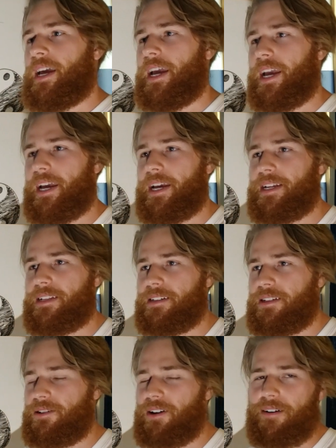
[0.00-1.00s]

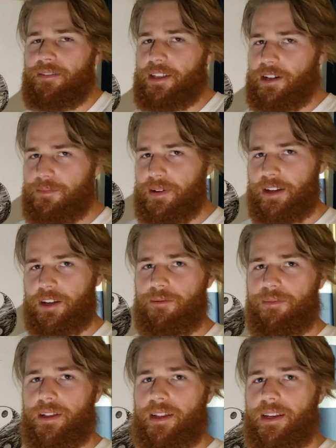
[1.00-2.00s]
and you have a little bit of
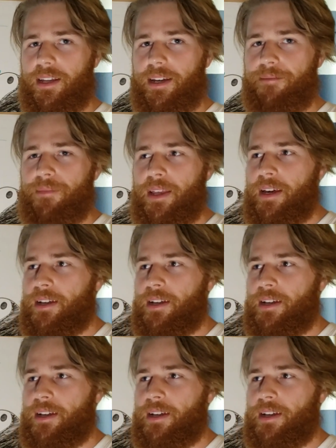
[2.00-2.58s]
humility,